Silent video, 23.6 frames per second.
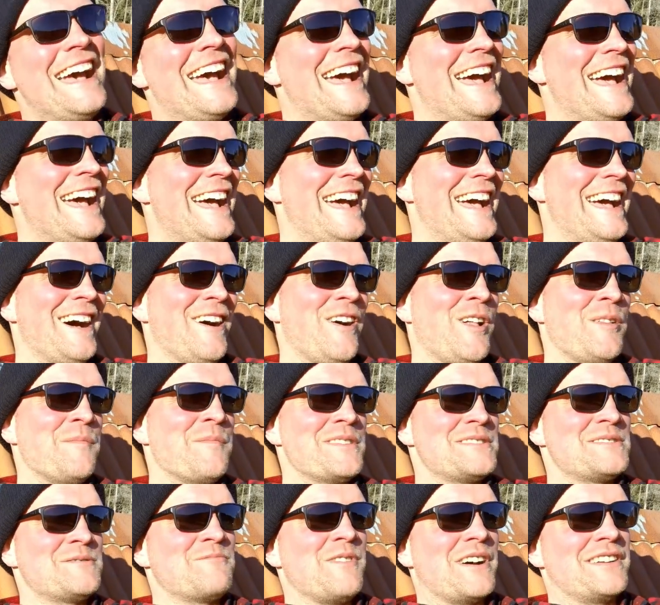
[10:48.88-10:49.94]
uh,
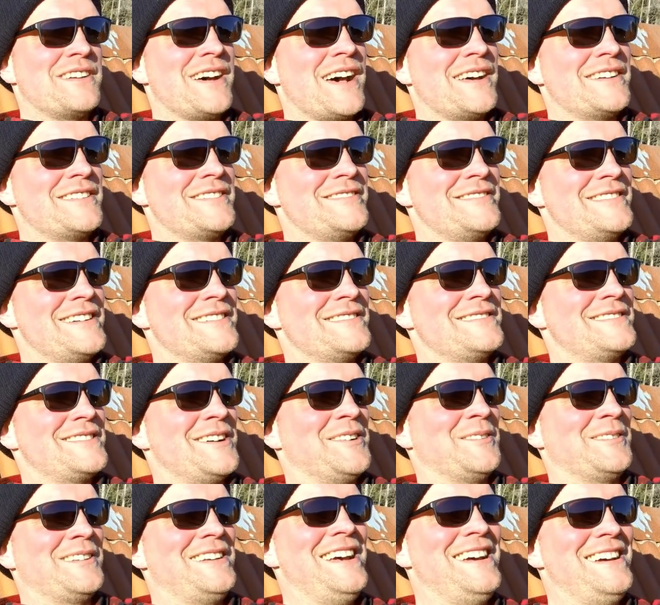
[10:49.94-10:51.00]
almost 100 years
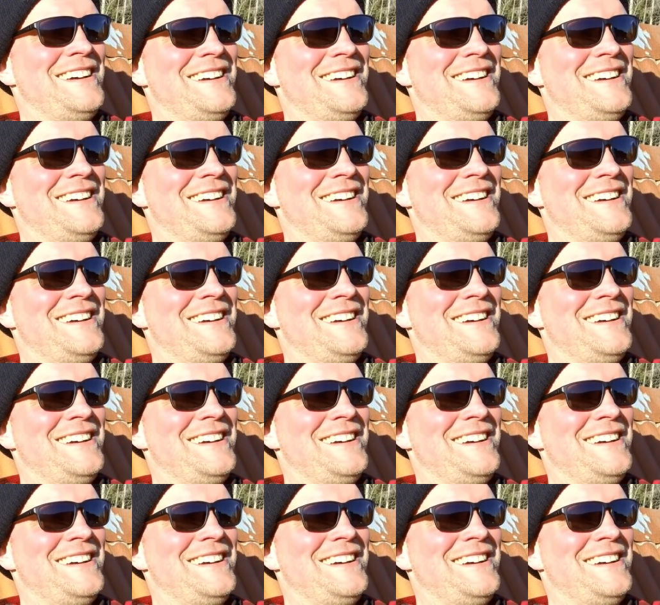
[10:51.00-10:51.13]
old.